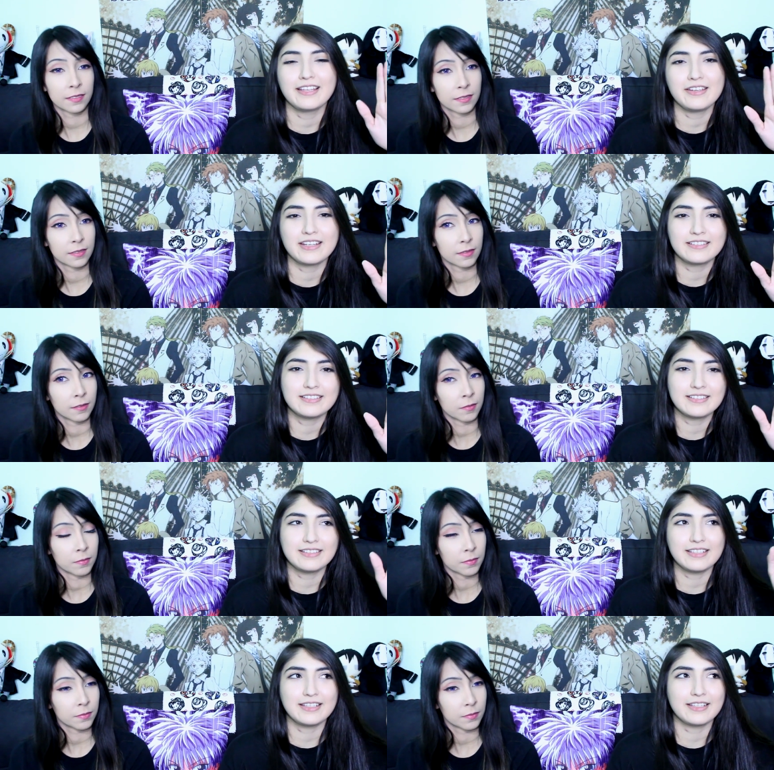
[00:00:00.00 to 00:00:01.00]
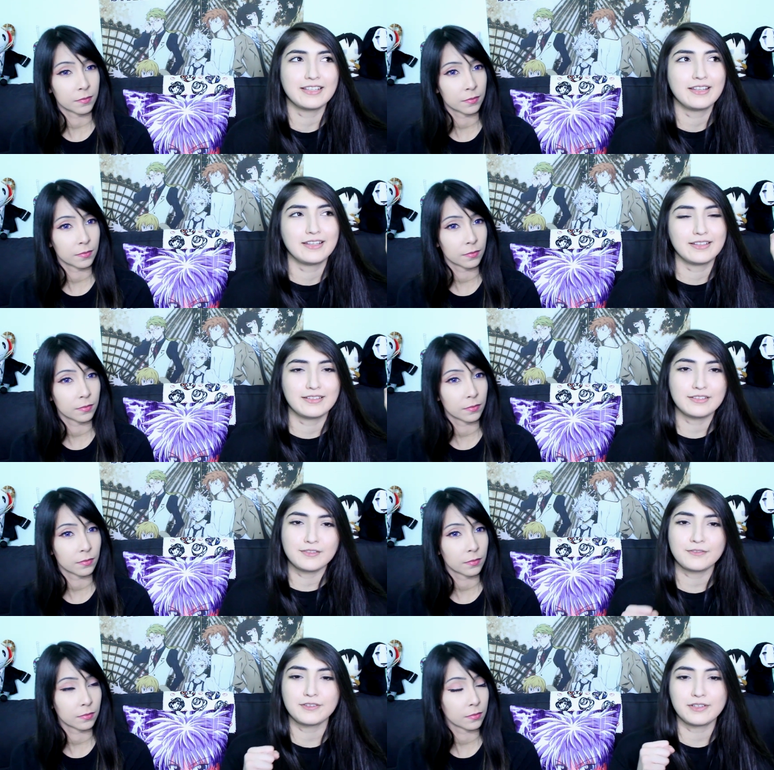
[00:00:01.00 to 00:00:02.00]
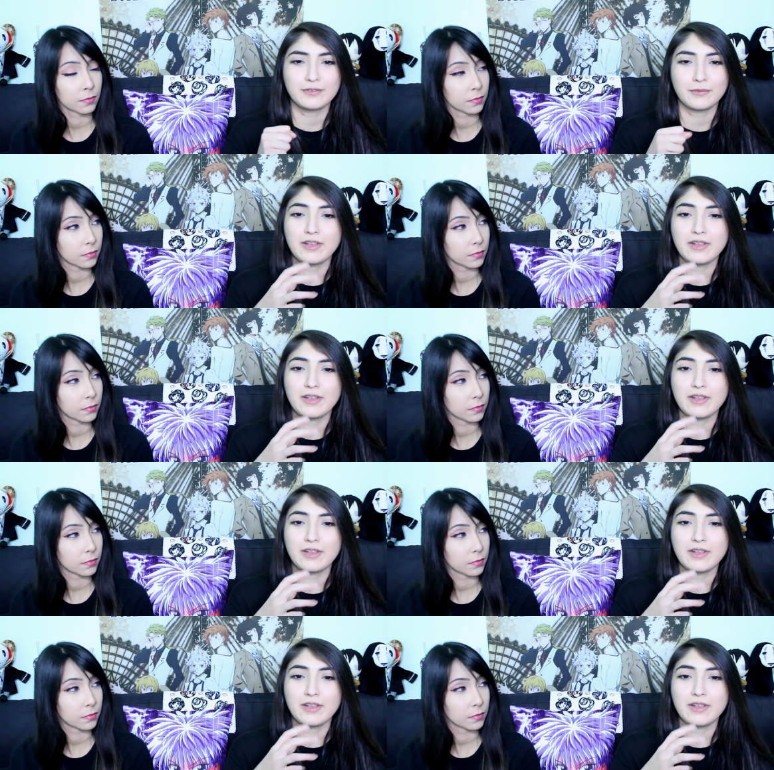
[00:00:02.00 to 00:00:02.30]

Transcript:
Speaker 1: that you get to see different